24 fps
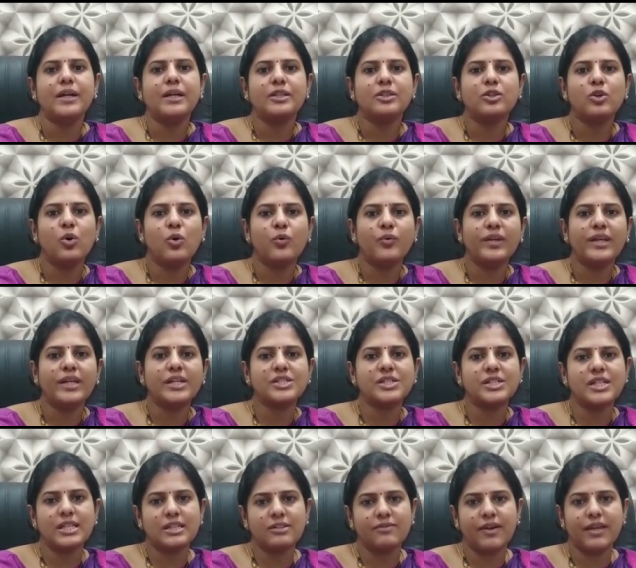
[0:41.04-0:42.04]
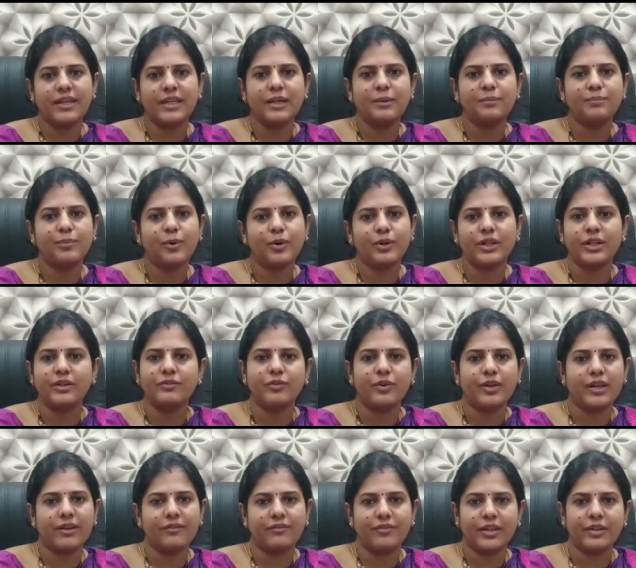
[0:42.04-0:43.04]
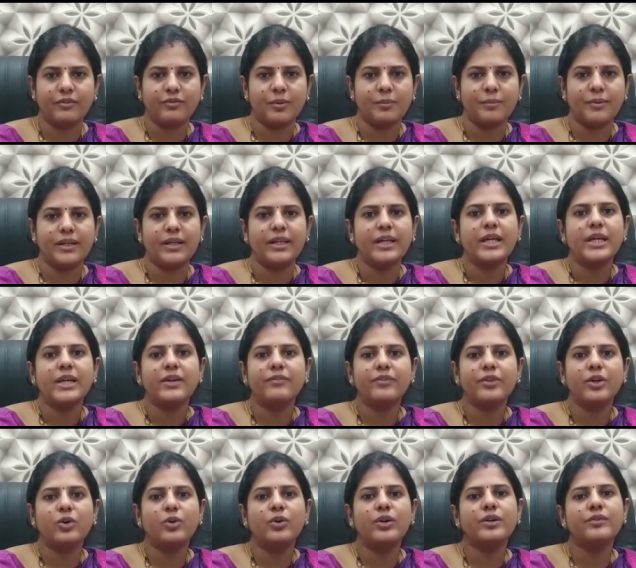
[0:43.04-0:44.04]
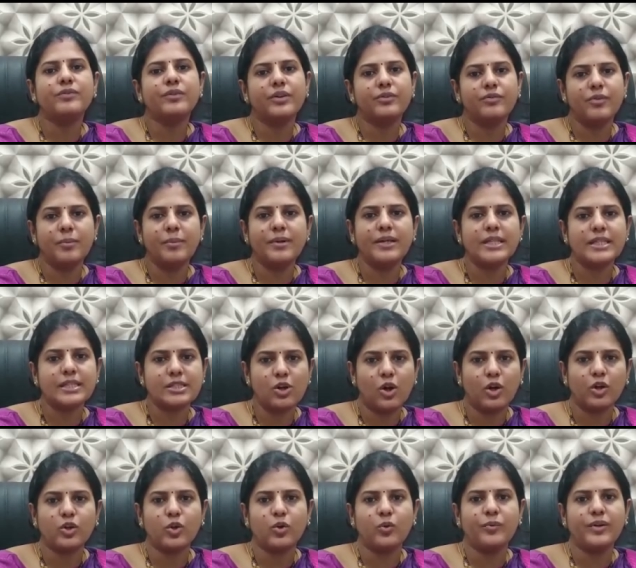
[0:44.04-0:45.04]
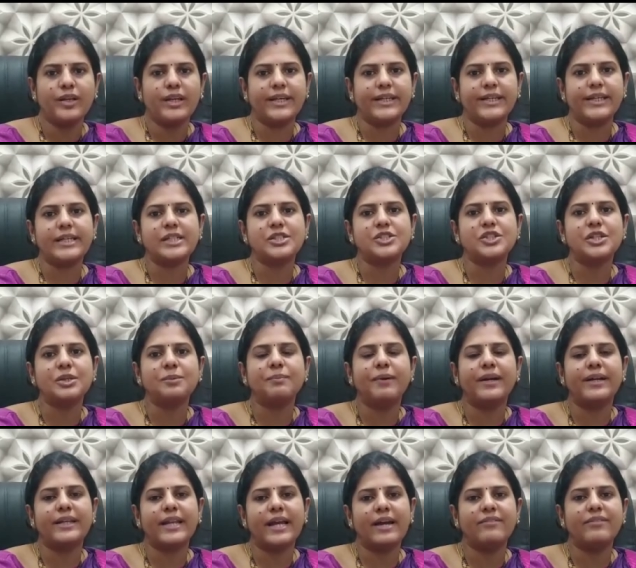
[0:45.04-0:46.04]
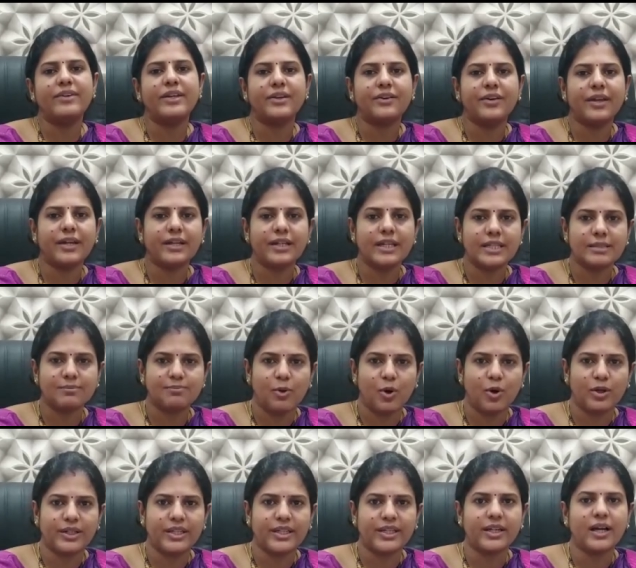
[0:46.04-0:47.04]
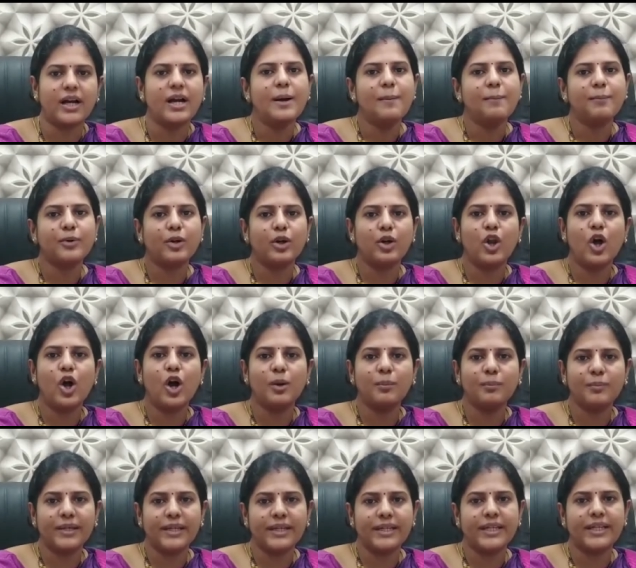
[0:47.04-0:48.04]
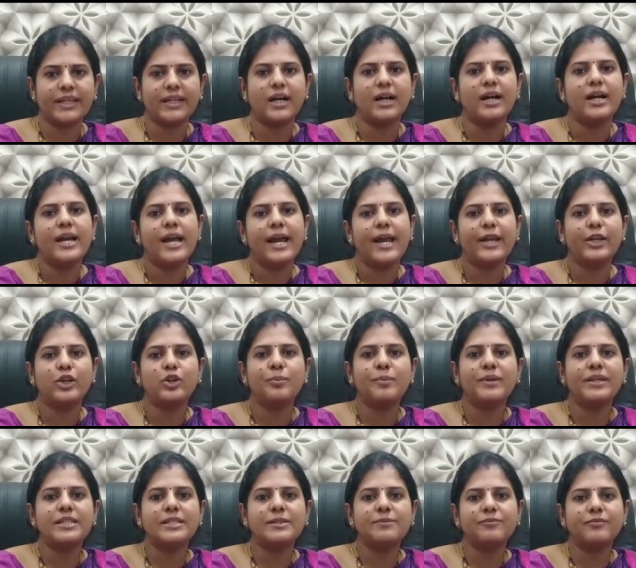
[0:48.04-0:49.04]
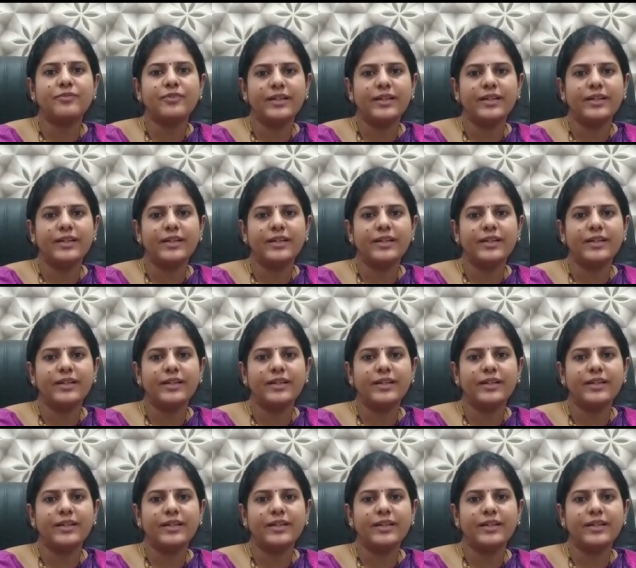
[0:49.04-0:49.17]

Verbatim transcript: So ovulation is very important for every woman. If the, if the woman is not ovulating, she might have irregular spotting, prolonged bleeding, endometrium